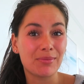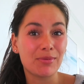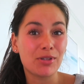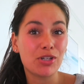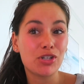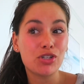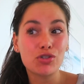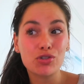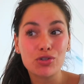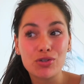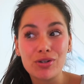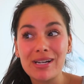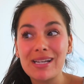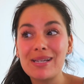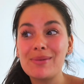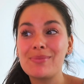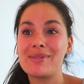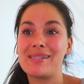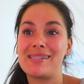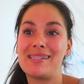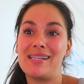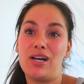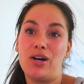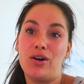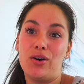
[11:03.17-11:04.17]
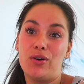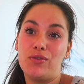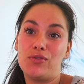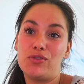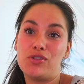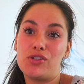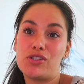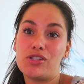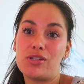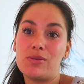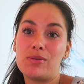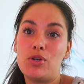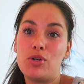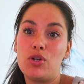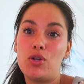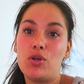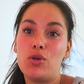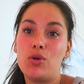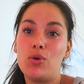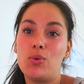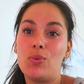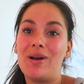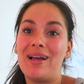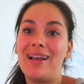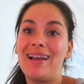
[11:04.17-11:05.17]
I'm gonna treat myself to
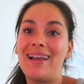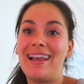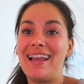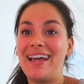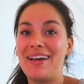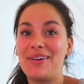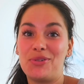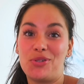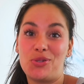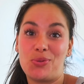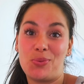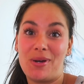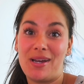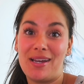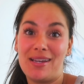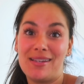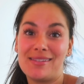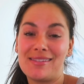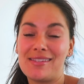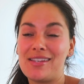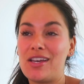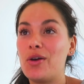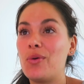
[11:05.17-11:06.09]
new loungewear.